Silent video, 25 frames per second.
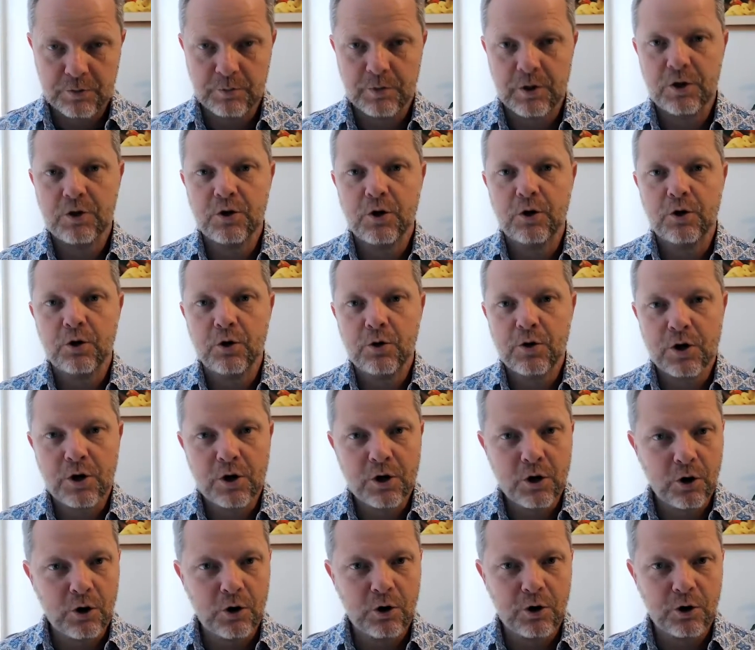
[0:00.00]
And when you don't know the
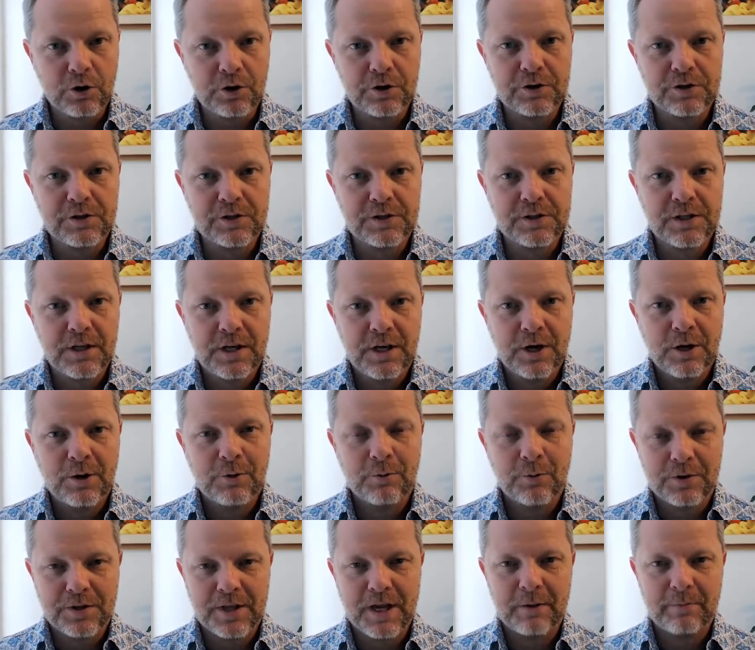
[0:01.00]
cause,
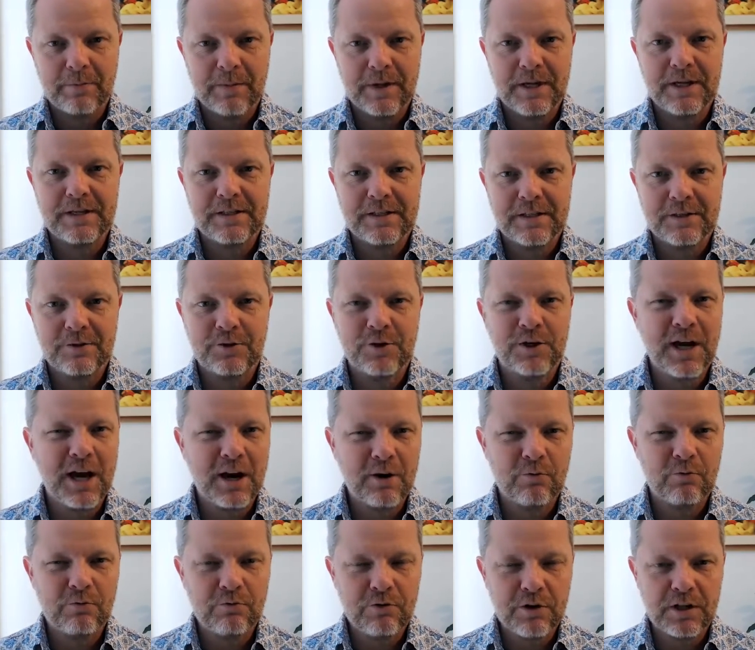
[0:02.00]
what that means is you
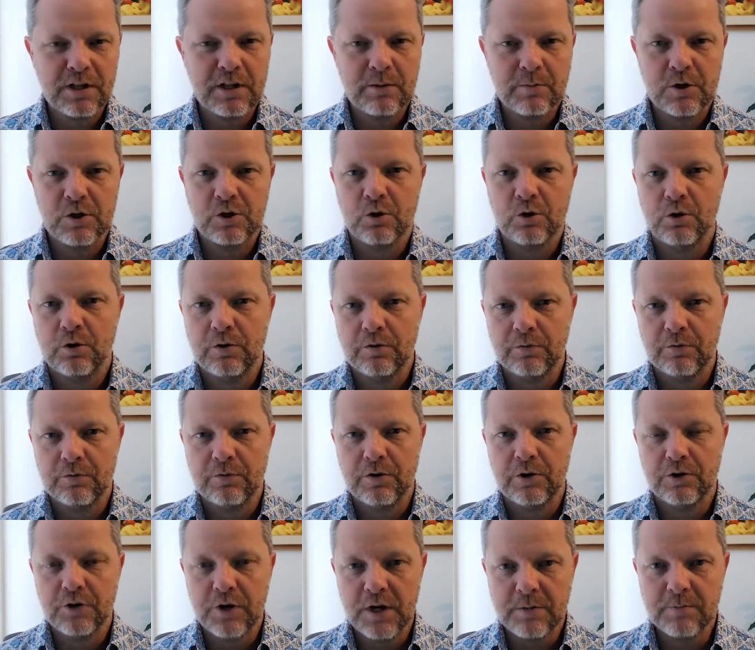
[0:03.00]
can't really be sure of
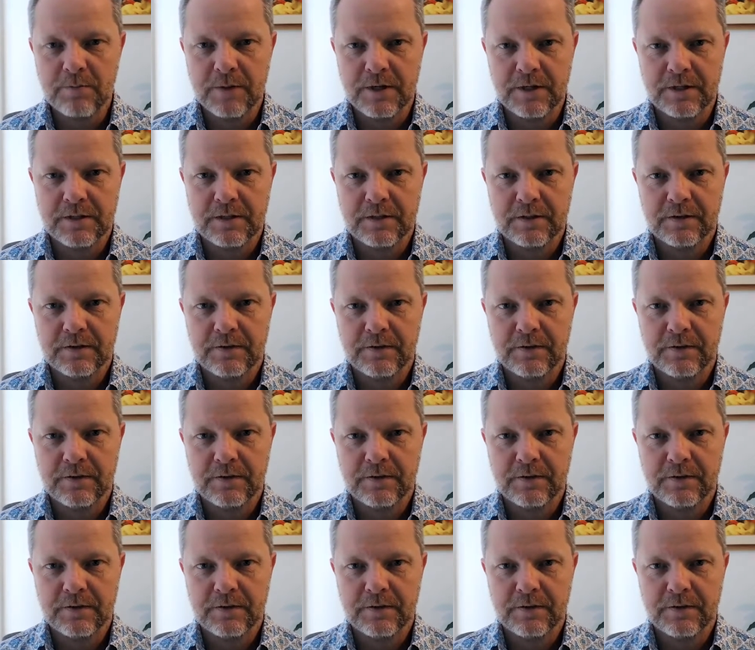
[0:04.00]
the treatment.